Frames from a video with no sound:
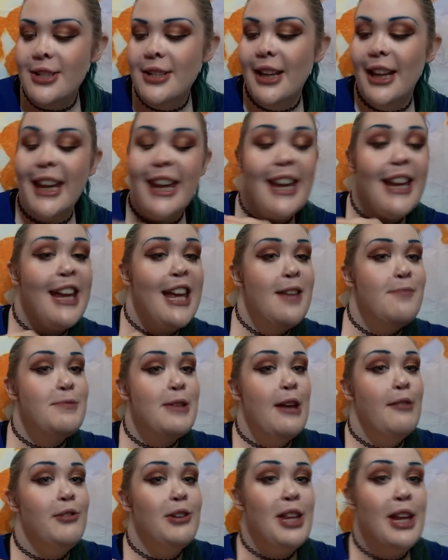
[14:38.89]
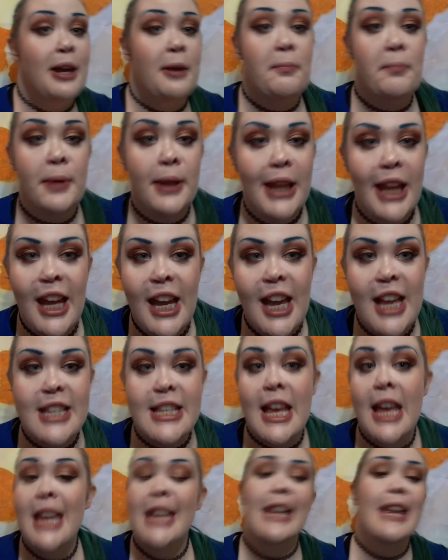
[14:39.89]
Like, it keeps everything in place,
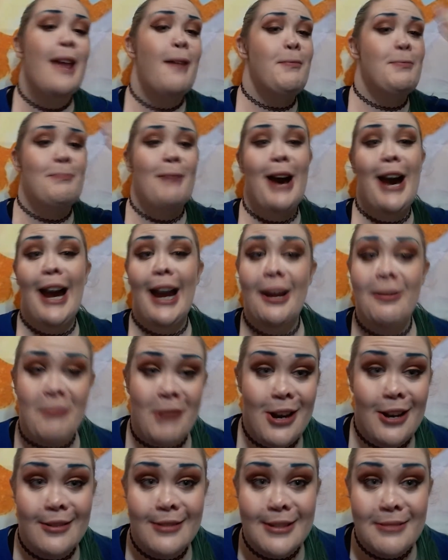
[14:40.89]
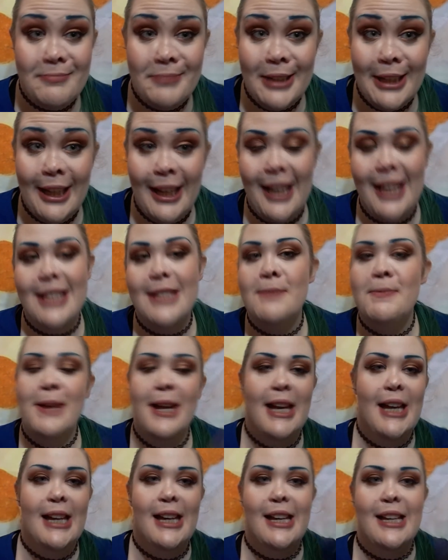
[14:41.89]
keeps my eyebrows in place,
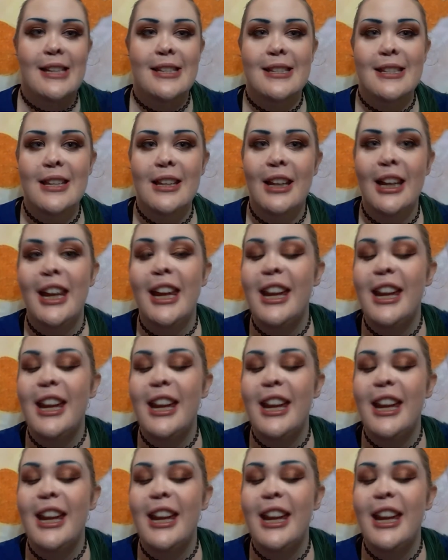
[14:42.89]
because like,